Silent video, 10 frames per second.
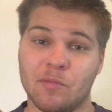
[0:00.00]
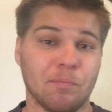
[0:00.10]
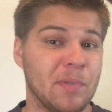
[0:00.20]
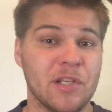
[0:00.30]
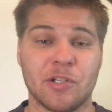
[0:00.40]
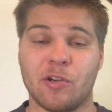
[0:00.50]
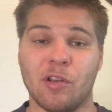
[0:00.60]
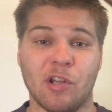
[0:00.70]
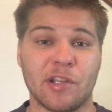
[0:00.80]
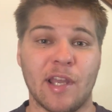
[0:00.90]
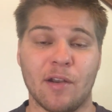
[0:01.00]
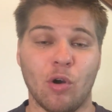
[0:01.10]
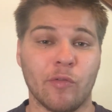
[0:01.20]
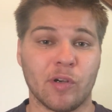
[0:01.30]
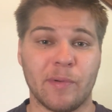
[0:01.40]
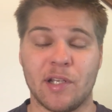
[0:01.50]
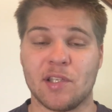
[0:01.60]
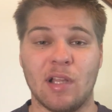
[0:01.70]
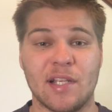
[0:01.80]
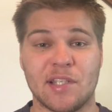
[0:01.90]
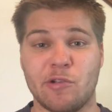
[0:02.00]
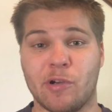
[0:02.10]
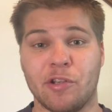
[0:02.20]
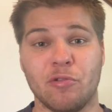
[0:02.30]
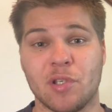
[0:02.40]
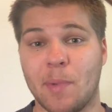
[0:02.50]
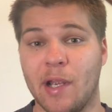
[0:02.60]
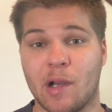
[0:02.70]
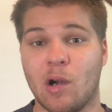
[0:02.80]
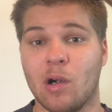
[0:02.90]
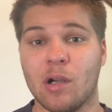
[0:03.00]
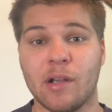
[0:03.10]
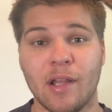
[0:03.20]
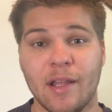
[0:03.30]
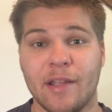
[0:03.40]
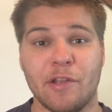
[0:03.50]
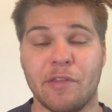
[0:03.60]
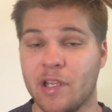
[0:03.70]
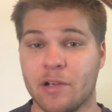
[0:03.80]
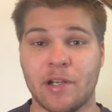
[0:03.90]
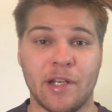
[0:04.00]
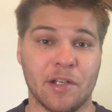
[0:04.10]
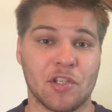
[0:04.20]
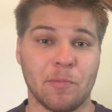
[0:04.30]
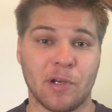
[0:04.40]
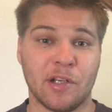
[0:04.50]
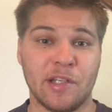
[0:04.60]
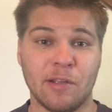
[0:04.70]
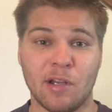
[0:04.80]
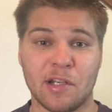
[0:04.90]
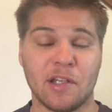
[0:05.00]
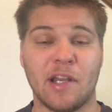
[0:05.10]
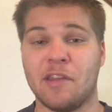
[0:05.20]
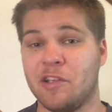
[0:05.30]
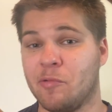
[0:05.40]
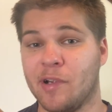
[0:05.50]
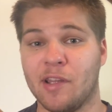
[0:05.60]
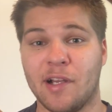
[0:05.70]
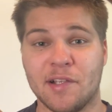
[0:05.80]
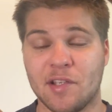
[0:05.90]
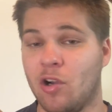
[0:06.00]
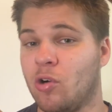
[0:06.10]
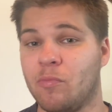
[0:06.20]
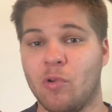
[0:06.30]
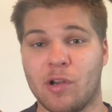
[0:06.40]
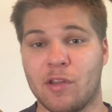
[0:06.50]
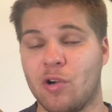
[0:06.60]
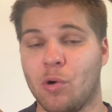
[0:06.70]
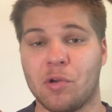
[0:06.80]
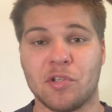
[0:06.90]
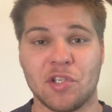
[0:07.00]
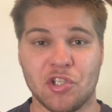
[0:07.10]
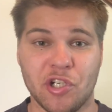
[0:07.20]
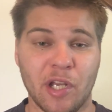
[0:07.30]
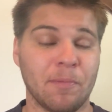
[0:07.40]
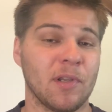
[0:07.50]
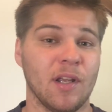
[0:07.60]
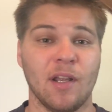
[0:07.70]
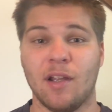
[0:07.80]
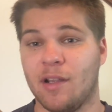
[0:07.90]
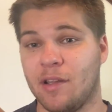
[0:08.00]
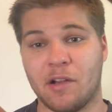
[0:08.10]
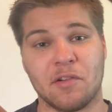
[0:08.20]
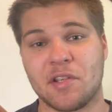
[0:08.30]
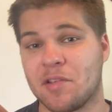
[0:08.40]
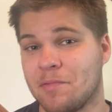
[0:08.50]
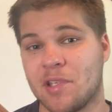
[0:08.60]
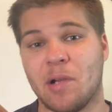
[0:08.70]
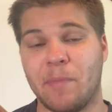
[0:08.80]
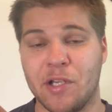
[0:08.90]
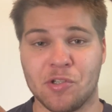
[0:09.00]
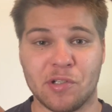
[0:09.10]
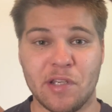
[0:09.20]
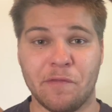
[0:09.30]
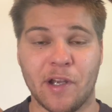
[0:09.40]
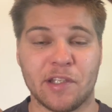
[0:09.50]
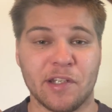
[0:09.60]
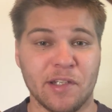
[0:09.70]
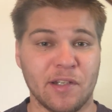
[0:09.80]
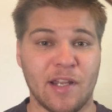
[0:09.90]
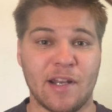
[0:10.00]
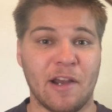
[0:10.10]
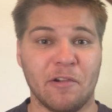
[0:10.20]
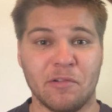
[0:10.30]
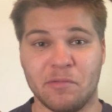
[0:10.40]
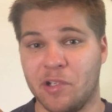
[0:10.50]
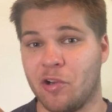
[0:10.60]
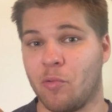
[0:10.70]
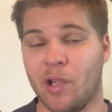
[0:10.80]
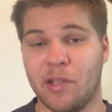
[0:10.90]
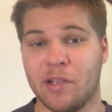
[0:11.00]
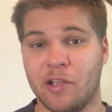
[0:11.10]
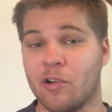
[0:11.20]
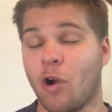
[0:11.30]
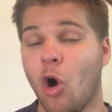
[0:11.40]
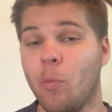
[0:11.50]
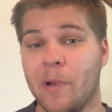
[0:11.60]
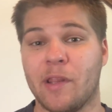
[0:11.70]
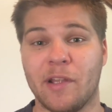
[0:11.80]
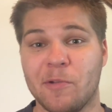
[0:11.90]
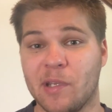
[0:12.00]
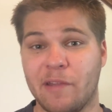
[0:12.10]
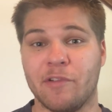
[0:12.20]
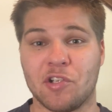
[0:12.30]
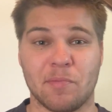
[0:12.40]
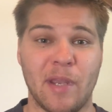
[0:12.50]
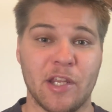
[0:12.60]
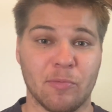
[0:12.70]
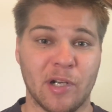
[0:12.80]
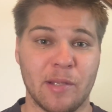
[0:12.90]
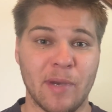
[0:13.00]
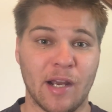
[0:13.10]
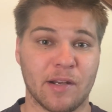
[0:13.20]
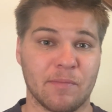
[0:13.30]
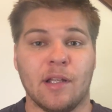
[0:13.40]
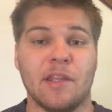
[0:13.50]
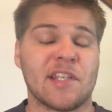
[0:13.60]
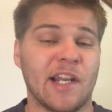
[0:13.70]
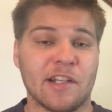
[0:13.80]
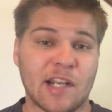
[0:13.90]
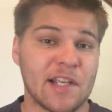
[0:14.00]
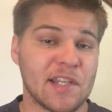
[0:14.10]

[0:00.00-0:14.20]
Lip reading: Be sure to look that over, because the last thing you want to do is buy a card. You think you're getting a super good deal on it, and then you realize, oh, one of the corners is chipped. There's some major defect in it, and now you're hoping that you can even just make your money back. This kind of ties